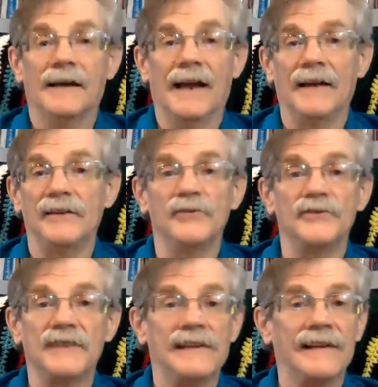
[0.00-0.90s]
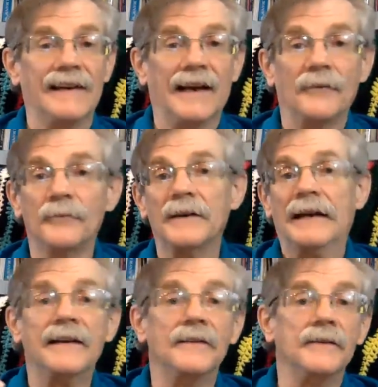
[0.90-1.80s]
and you see that
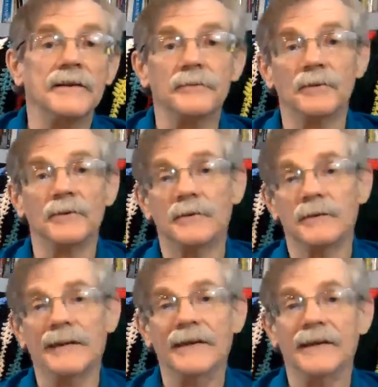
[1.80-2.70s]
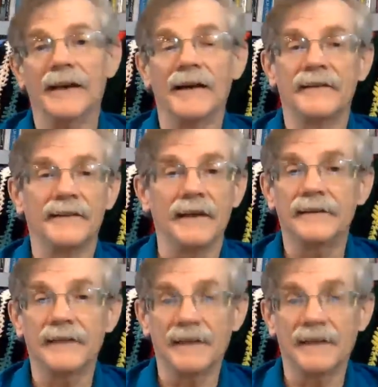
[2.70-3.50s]
every individual in the United States